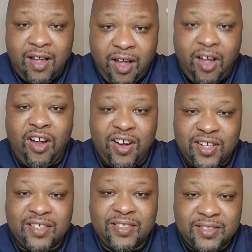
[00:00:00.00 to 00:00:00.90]

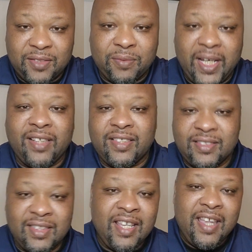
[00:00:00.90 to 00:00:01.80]
our
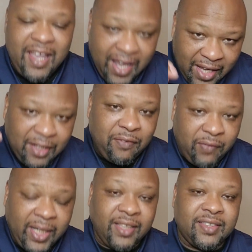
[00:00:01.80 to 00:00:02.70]
surroundings,
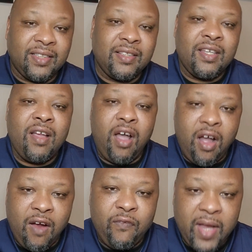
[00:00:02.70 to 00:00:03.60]
elevate
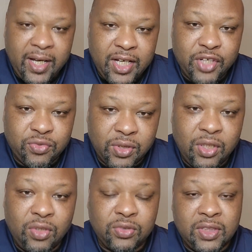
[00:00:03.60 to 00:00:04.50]
our financial
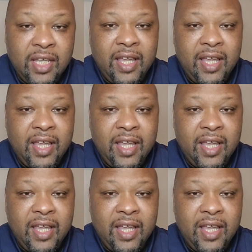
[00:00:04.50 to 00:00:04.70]
goals,